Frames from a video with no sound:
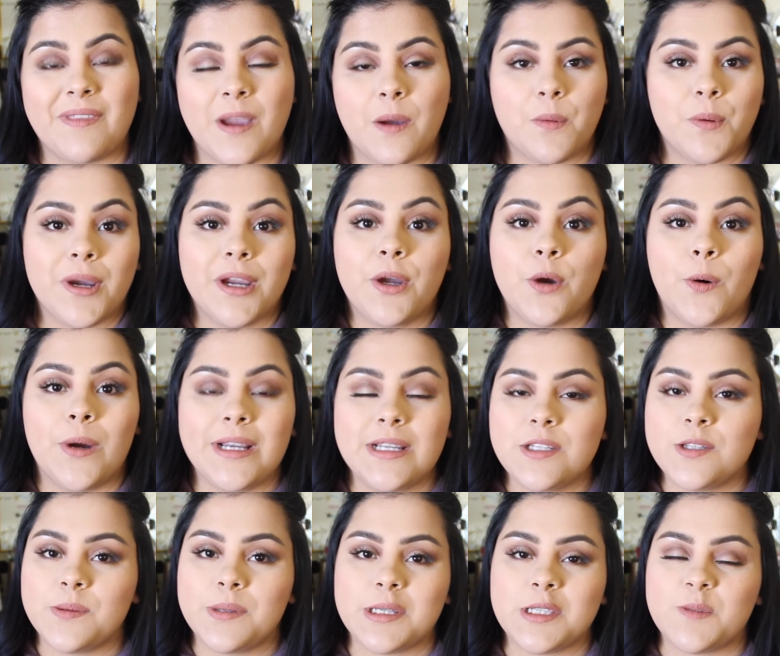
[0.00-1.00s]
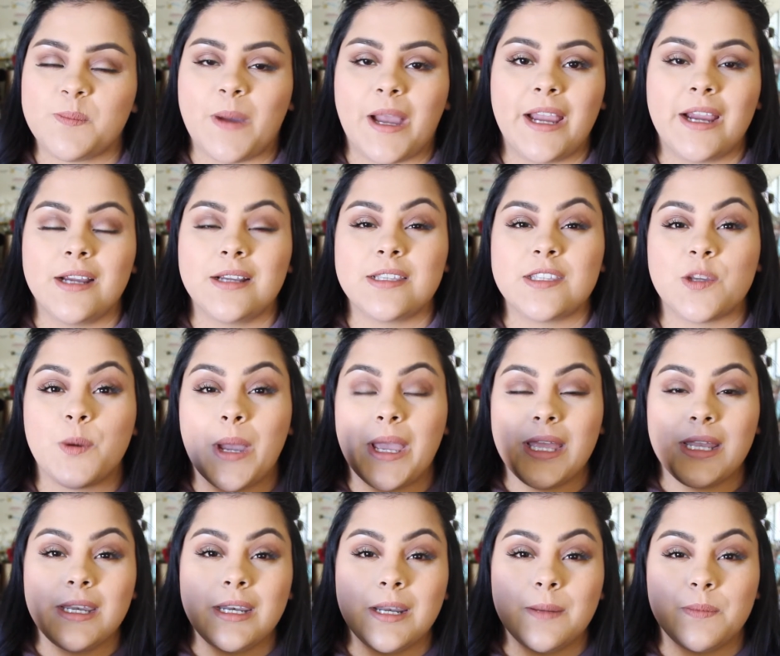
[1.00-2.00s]
that were going to expire, so I
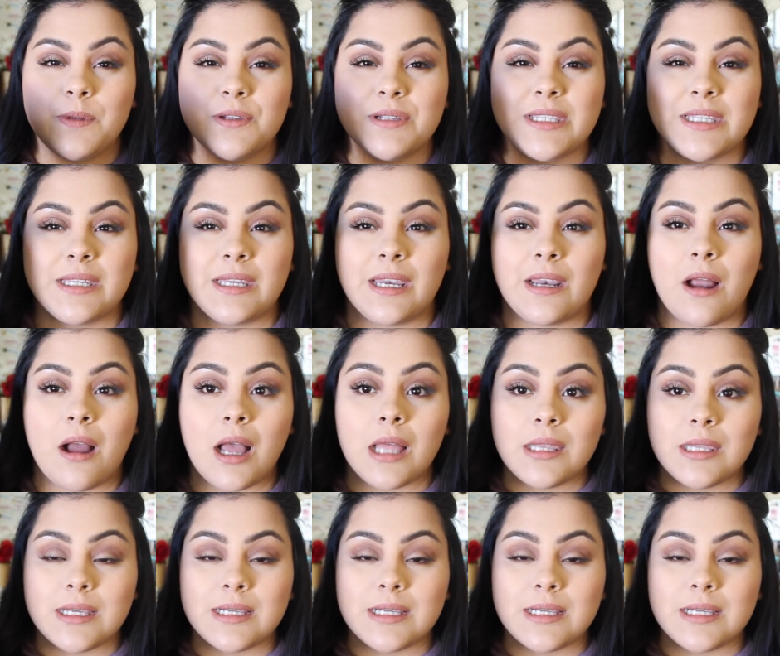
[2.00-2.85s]
ended up using it on